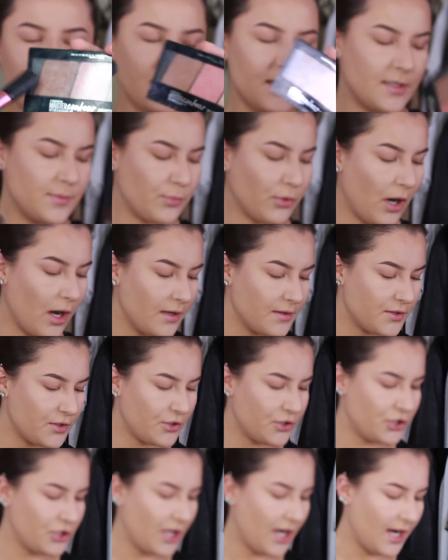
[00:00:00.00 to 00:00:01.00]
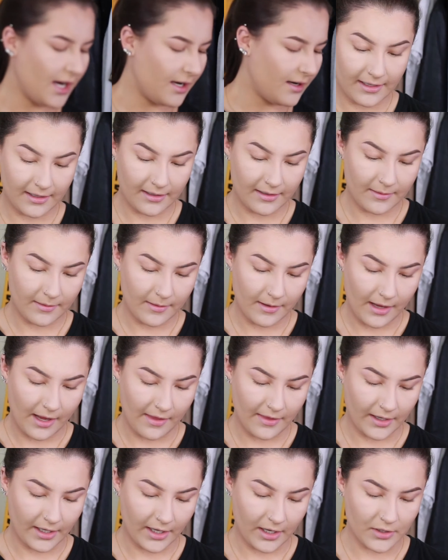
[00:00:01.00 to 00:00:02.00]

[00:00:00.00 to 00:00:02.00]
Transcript: this bronzer shade. And then I